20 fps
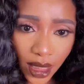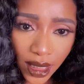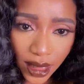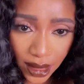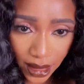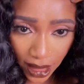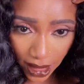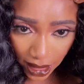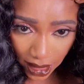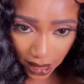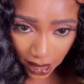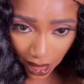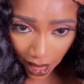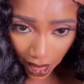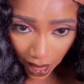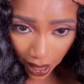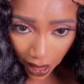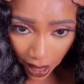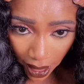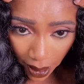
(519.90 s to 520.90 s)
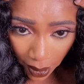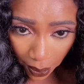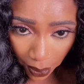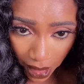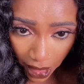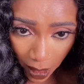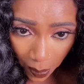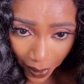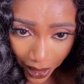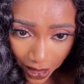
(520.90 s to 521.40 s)
this
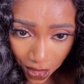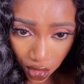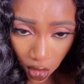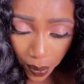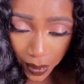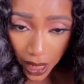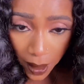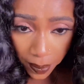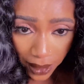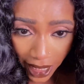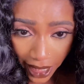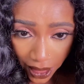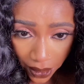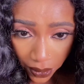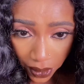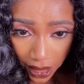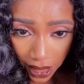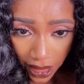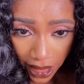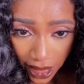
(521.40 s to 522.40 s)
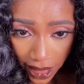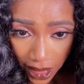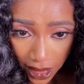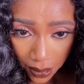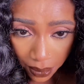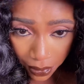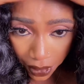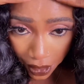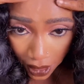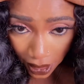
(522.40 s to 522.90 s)
makeup has not been applied on it
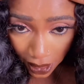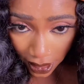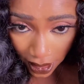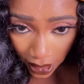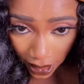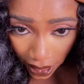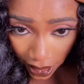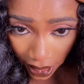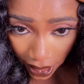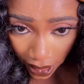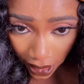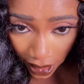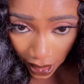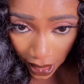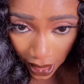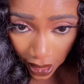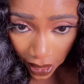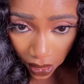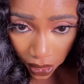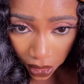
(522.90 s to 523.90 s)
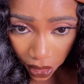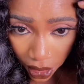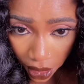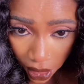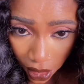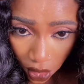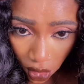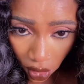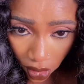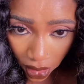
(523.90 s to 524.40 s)
yet, but you can see that the
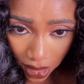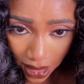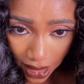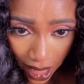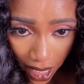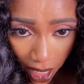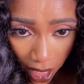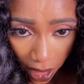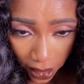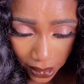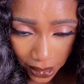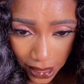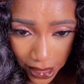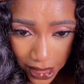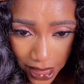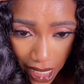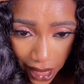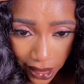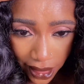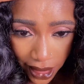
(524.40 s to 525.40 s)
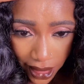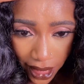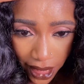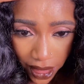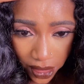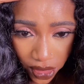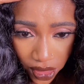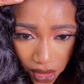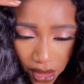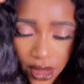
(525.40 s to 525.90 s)
knots are dark
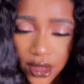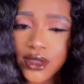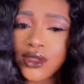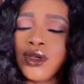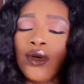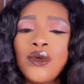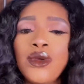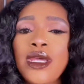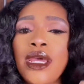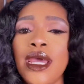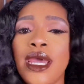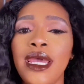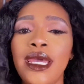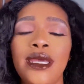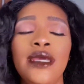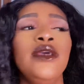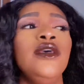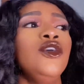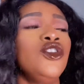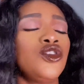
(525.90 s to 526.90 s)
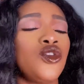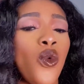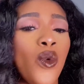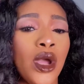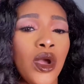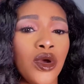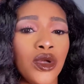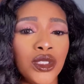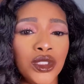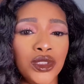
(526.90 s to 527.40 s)
in there. Okay, so
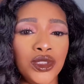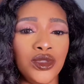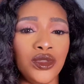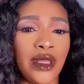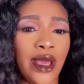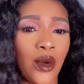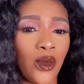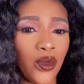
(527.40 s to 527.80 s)
we're gonna do that